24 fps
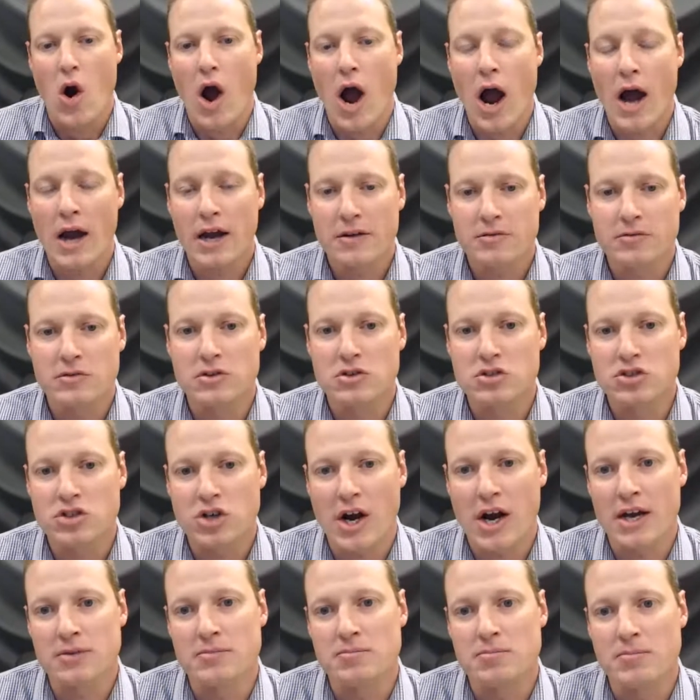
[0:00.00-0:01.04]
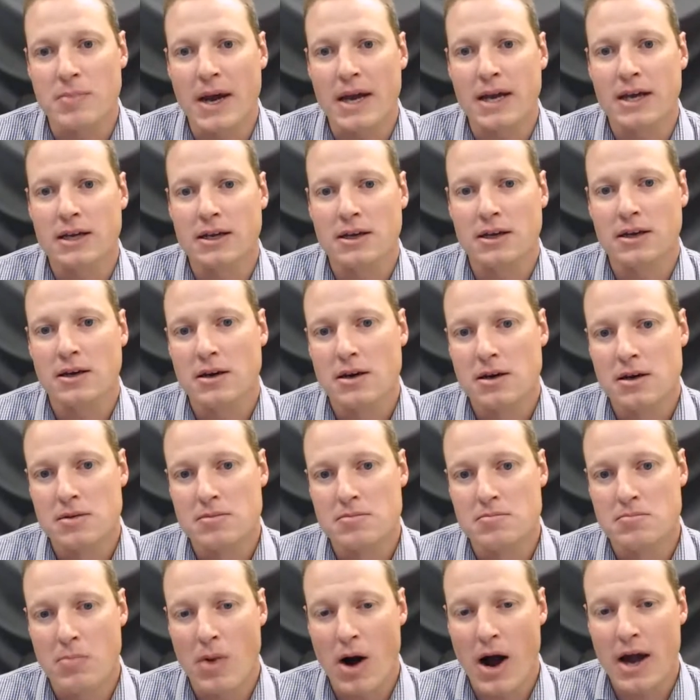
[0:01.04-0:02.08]
I have to try and make
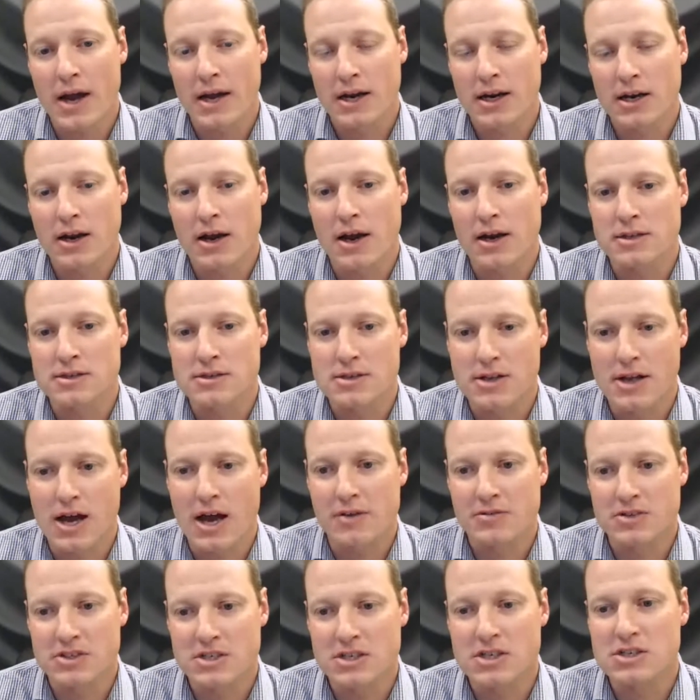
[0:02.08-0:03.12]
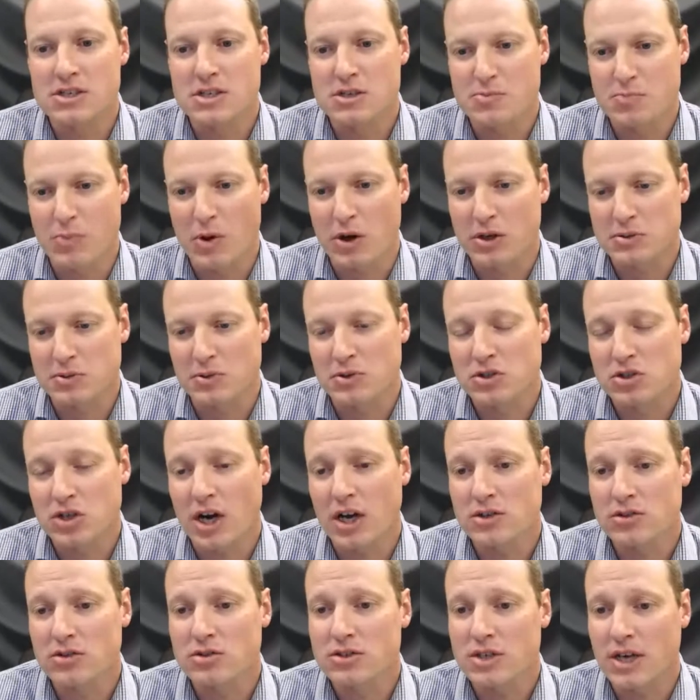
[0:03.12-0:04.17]
my client's life as easy as possible and
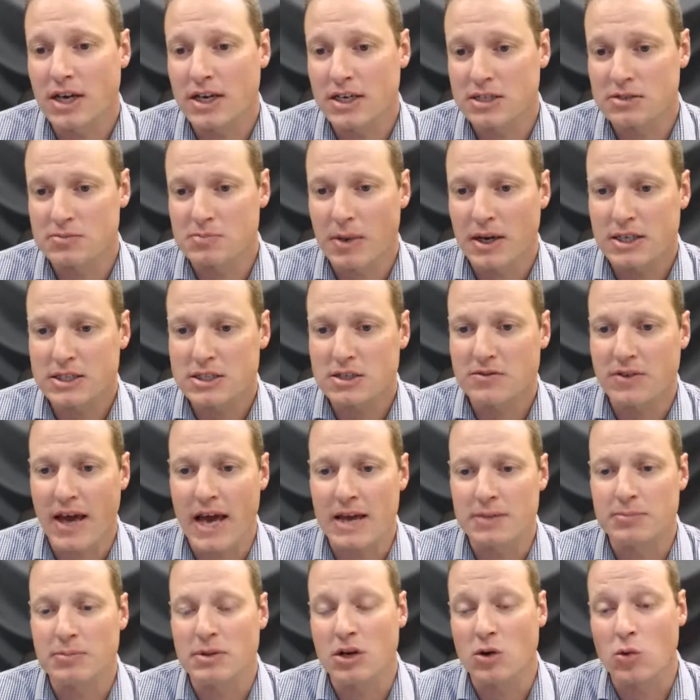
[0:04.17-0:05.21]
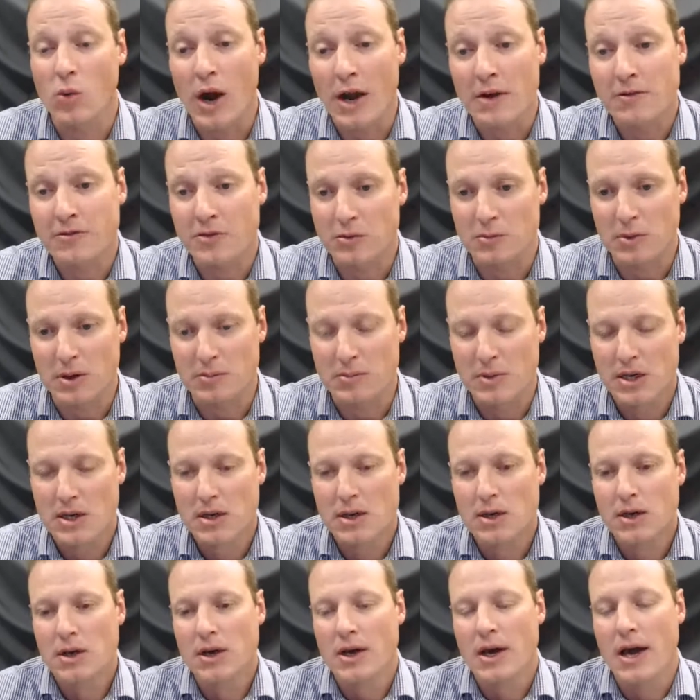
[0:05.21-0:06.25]
trying to take as much of the admin away from him.
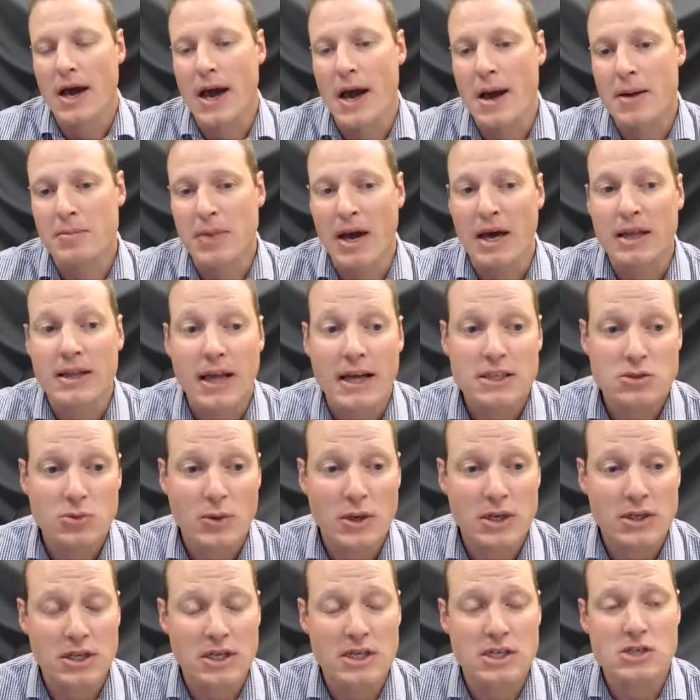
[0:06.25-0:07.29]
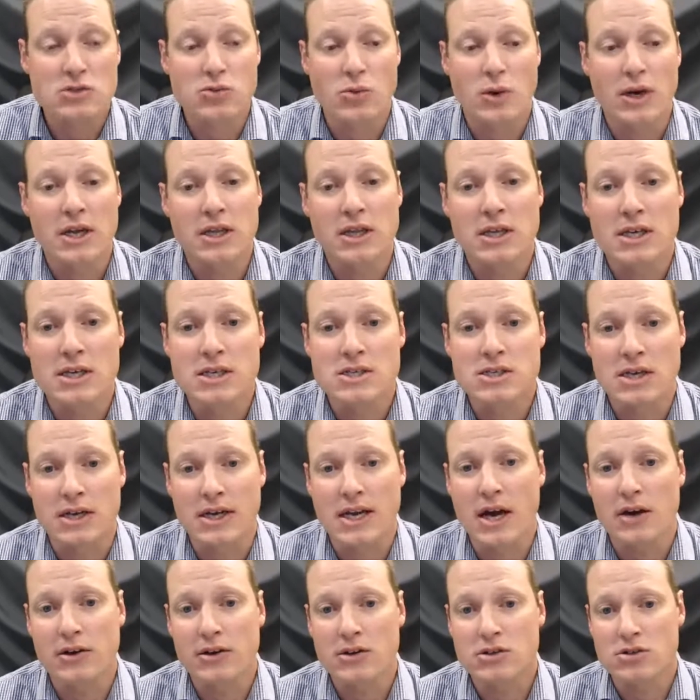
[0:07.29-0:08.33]
And that's where these
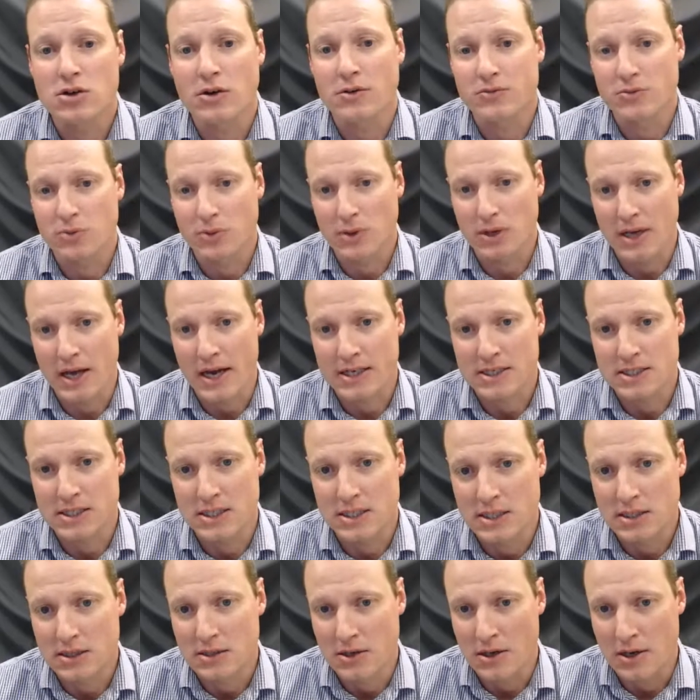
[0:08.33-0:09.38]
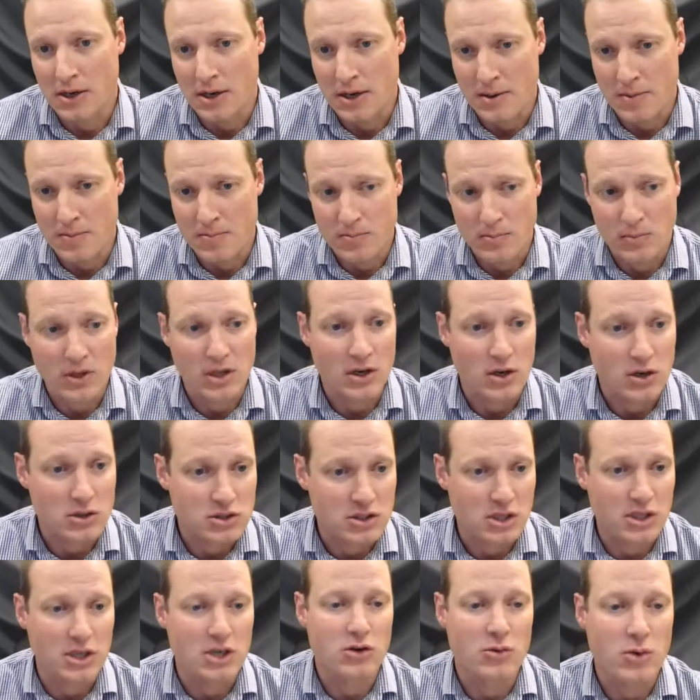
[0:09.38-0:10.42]
accounting software actually,
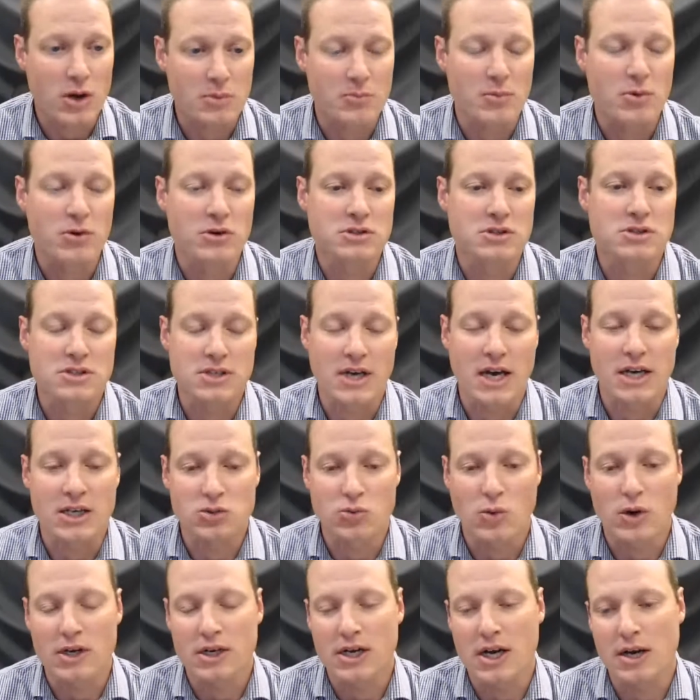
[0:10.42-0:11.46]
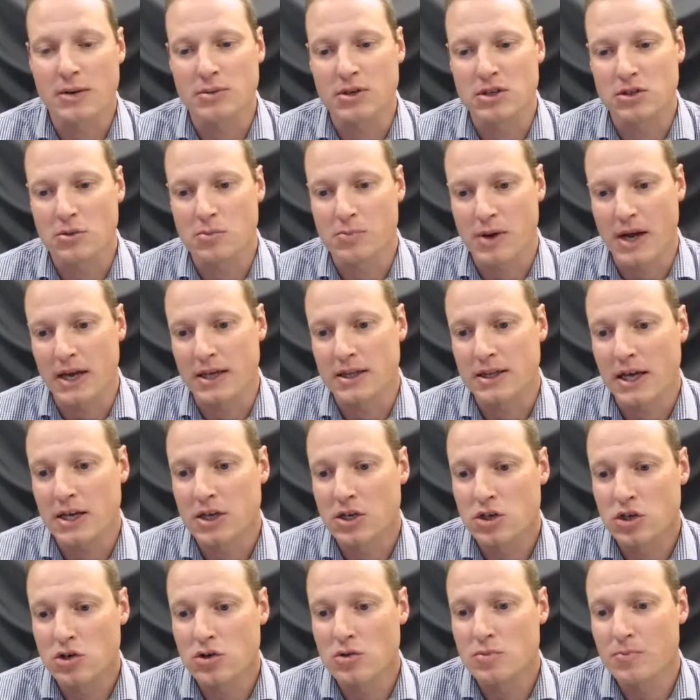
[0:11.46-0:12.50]
Xero, QuickBooks, and Sage 1 come into play. They
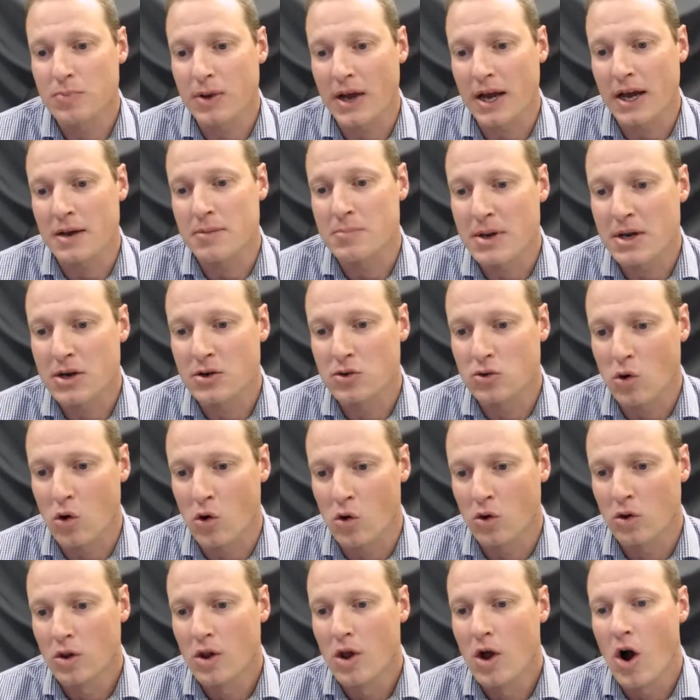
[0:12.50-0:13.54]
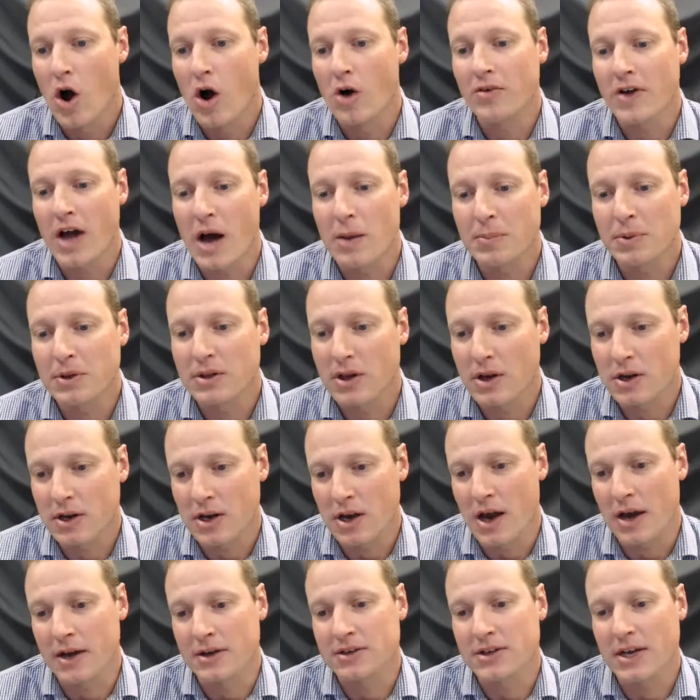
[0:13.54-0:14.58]
do play a big role of helping the
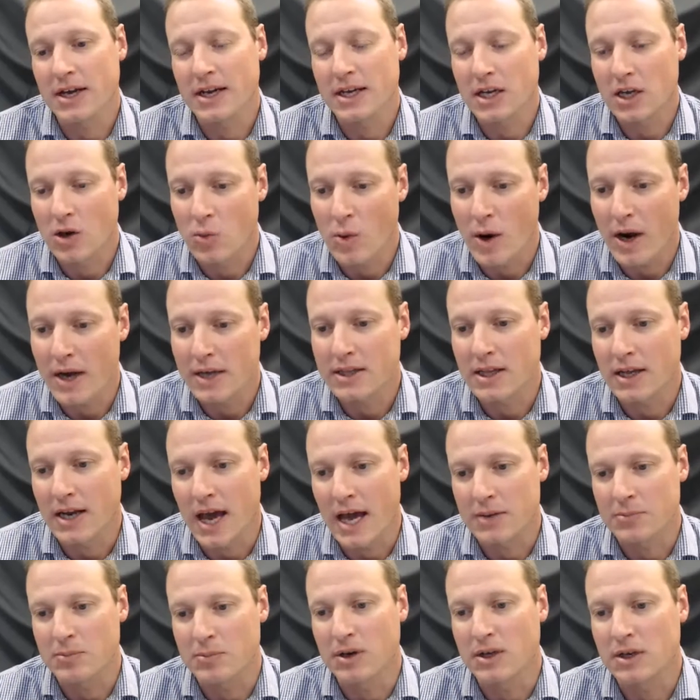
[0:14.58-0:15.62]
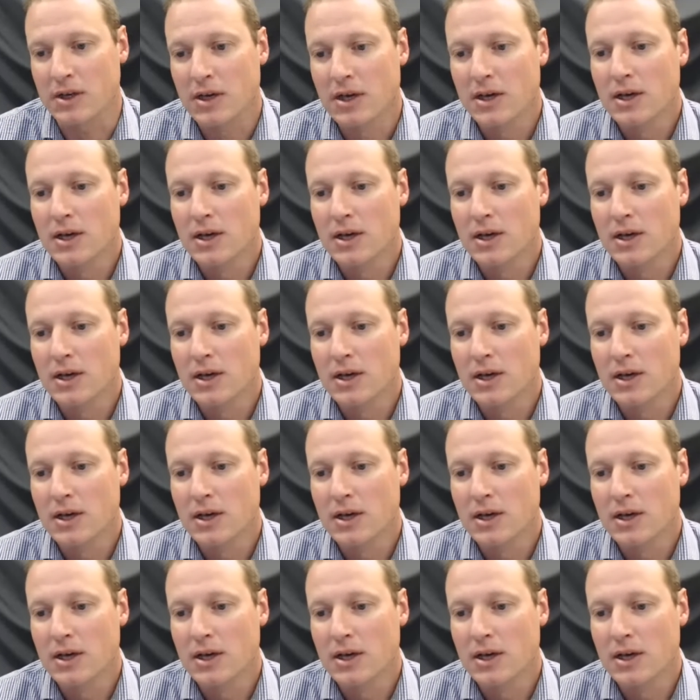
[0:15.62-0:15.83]
client, taking away that admin.